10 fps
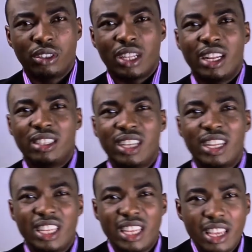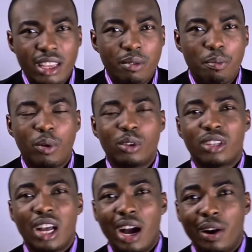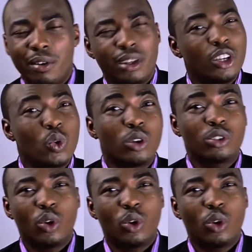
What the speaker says: that he said E plus R equals